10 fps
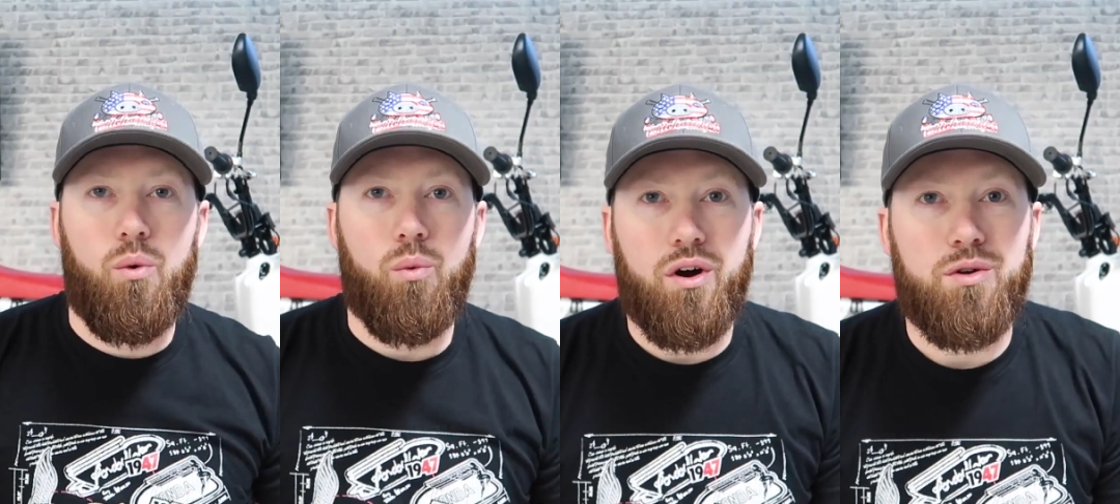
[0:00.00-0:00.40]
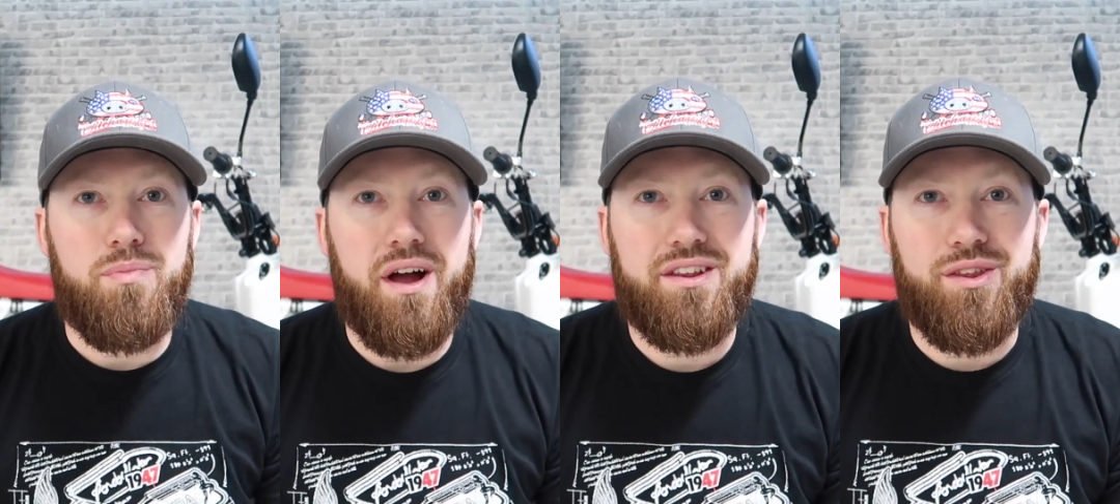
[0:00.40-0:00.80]
Welcome
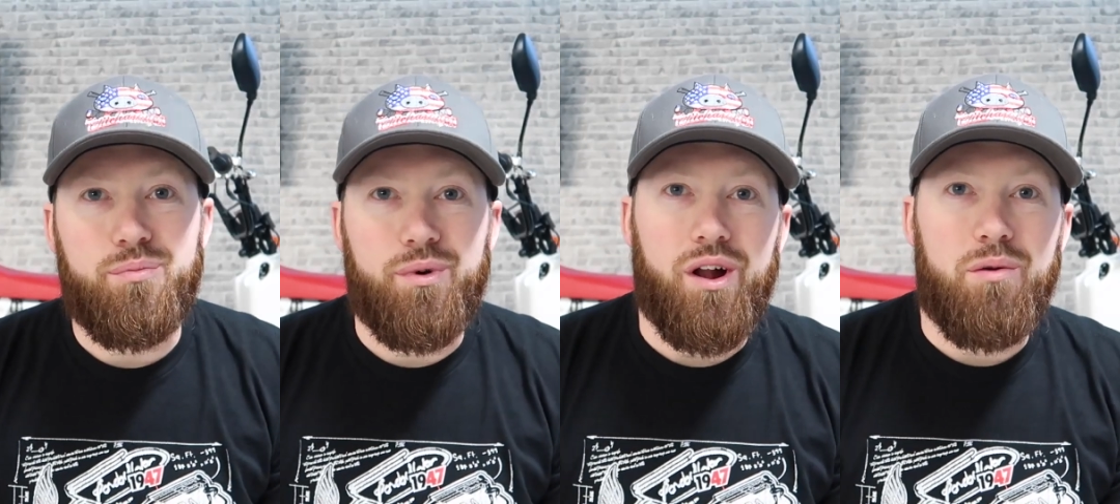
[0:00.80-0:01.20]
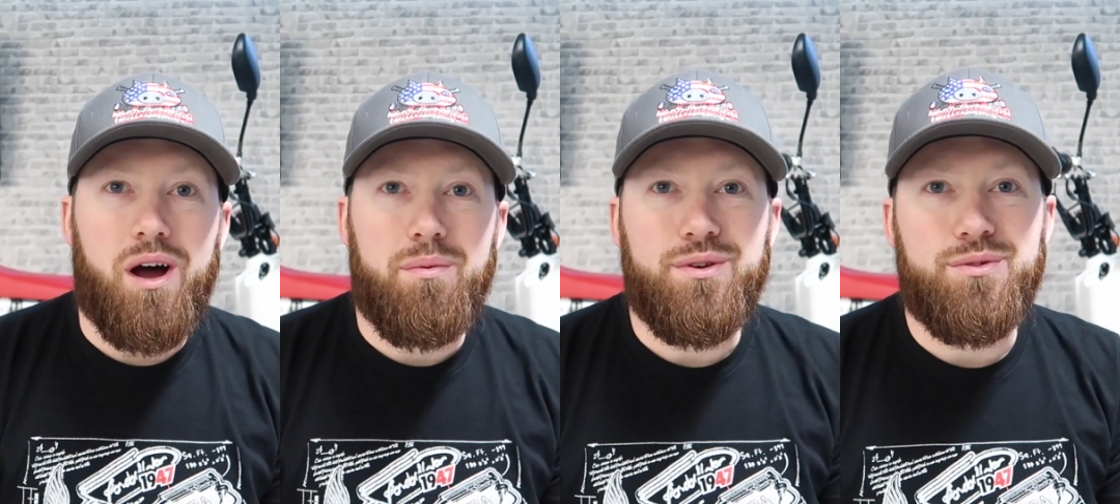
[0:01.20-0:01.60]
back to the Burnout
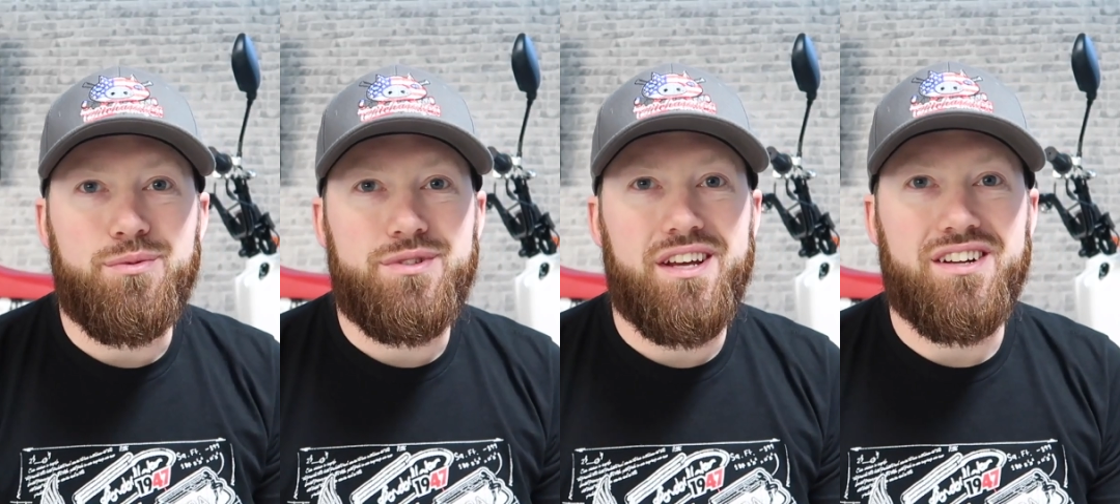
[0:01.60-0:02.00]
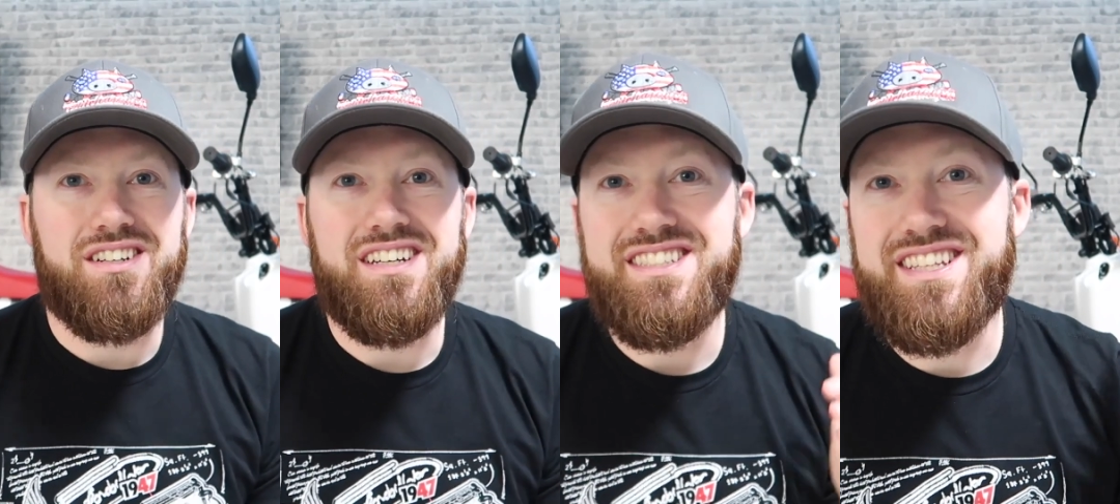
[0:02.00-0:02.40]
Bob YouTube
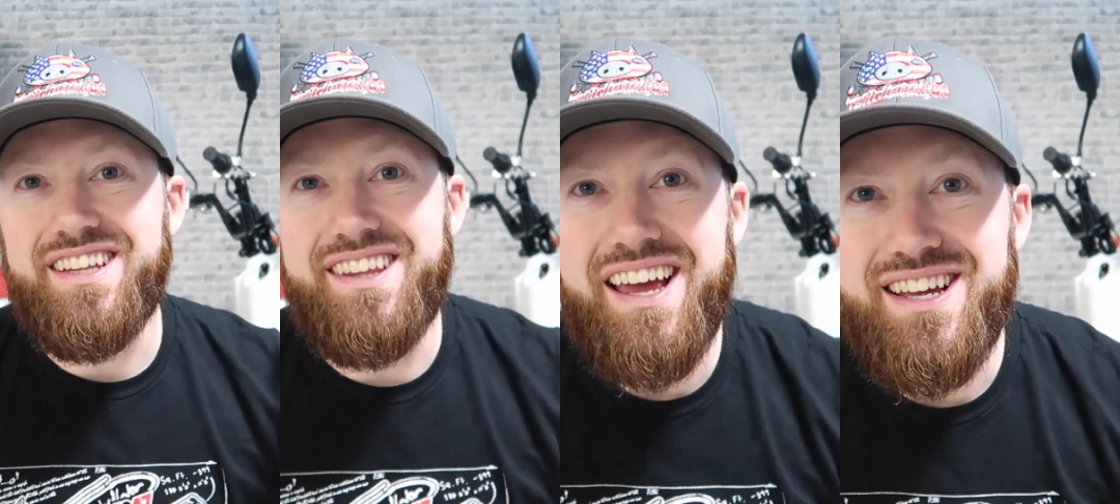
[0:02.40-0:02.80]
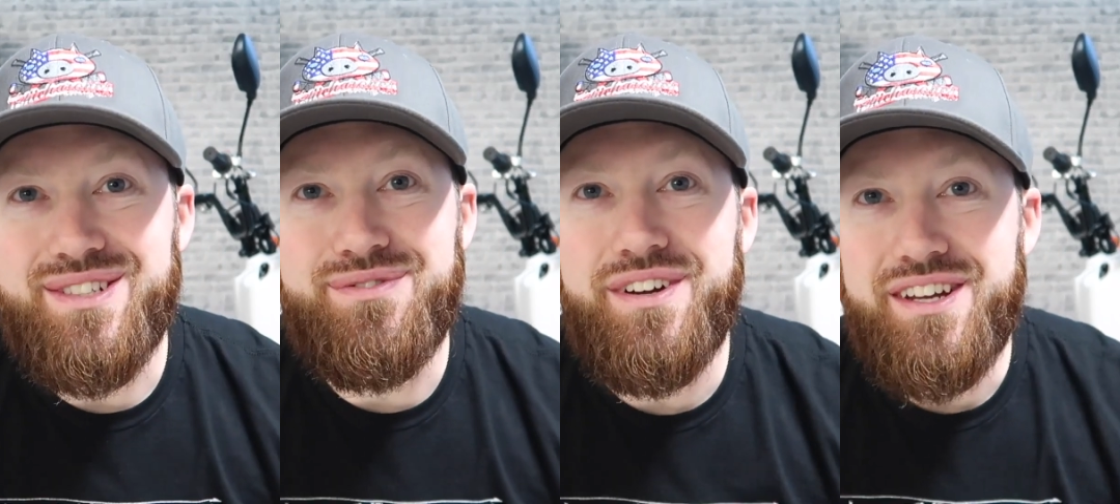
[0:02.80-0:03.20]
channel. In today's
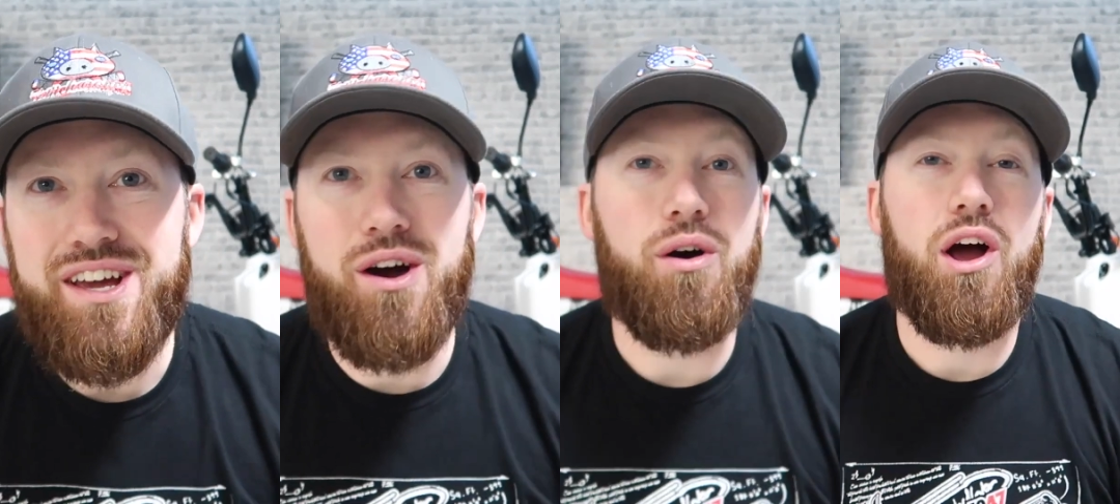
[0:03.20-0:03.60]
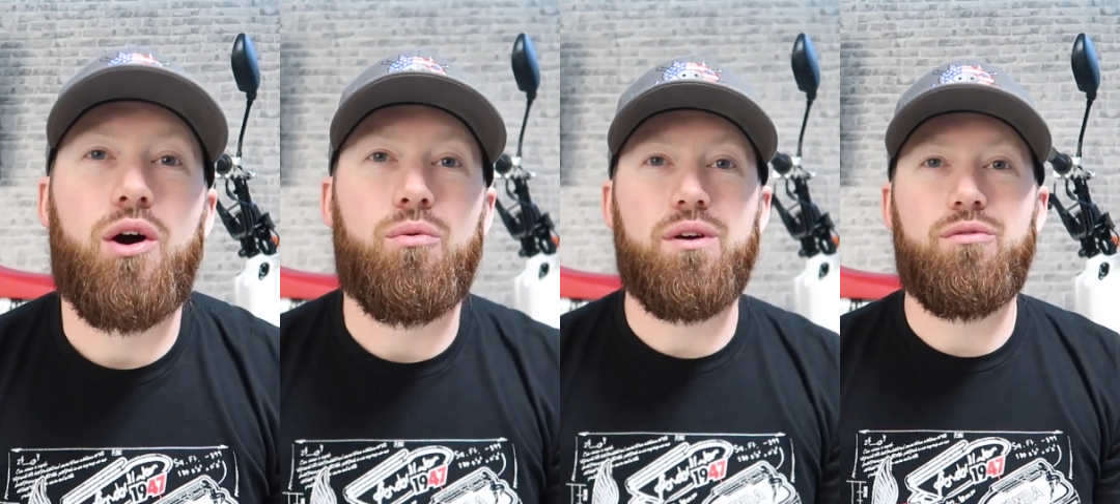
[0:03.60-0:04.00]
video,
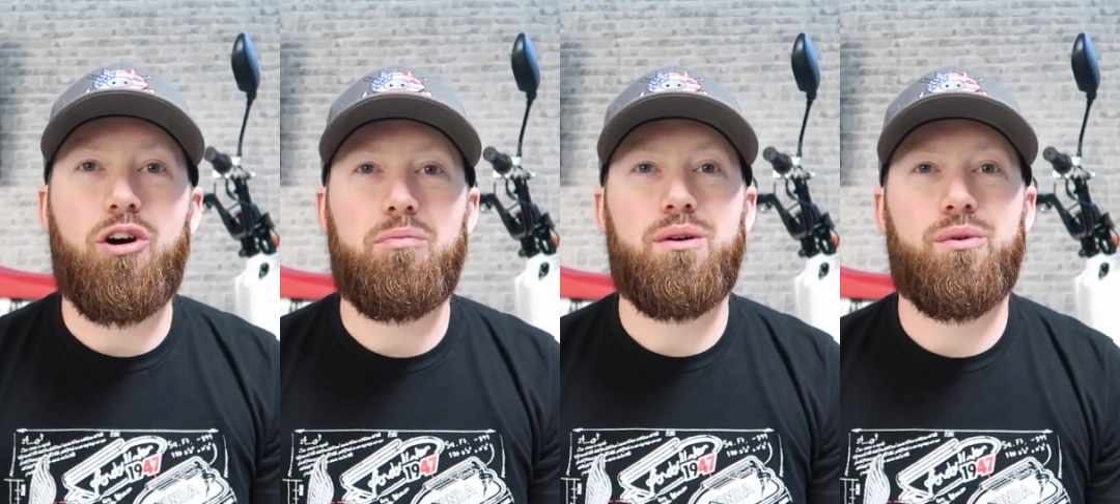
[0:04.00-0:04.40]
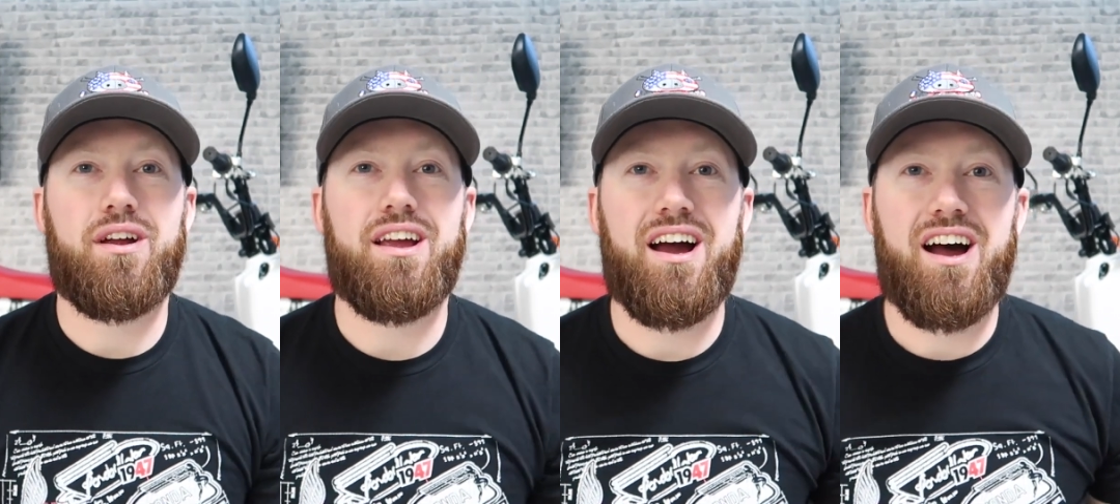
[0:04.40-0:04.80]
we will be
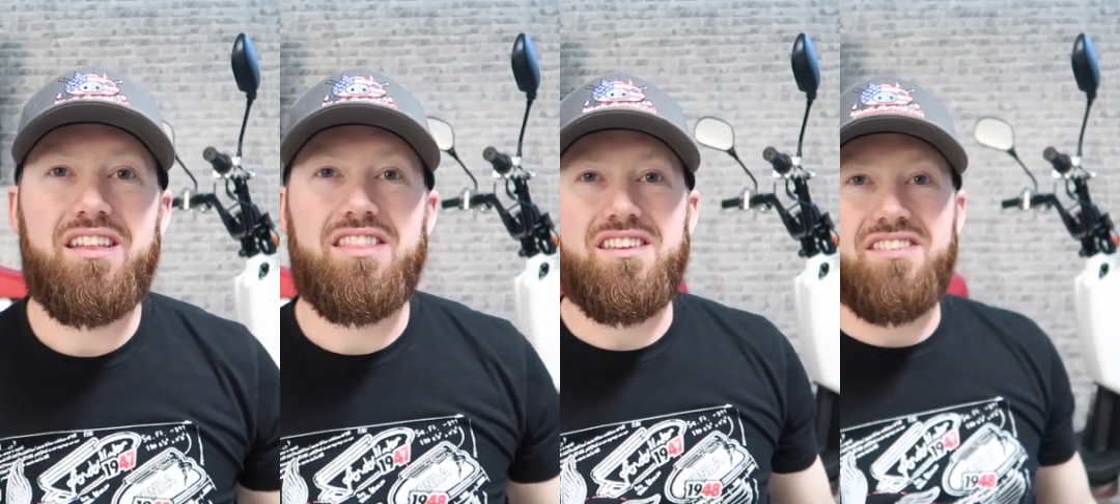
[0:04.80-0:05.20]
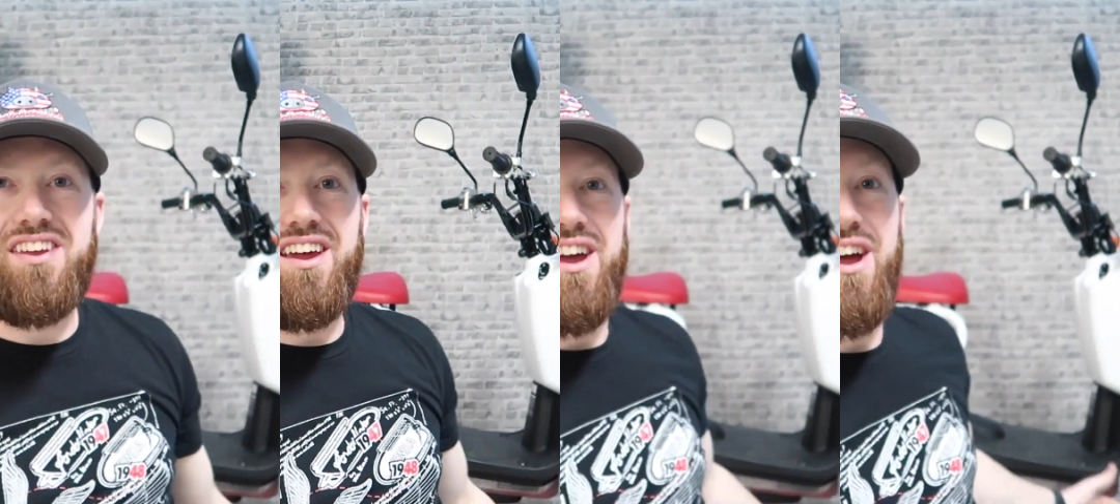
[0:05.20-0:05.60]
working on this